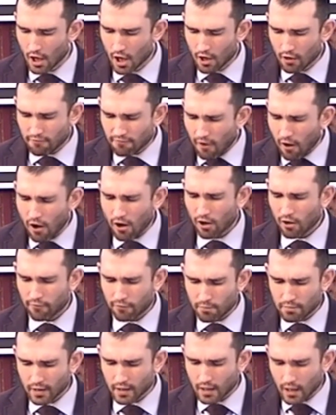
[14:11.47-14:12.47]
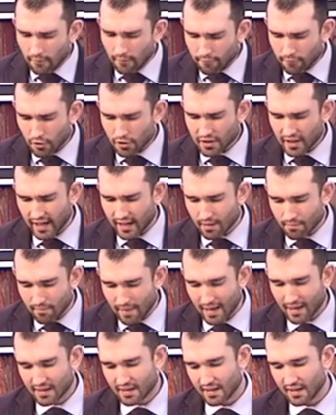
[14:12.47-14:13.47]
far from the comfort and
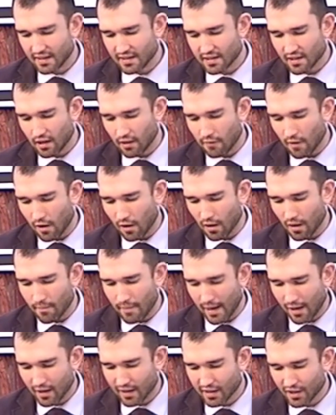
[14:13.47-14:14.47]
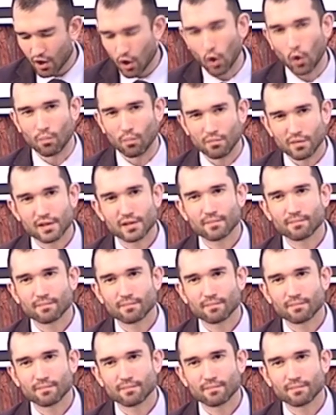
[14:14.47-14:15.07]
amenities of our American homes.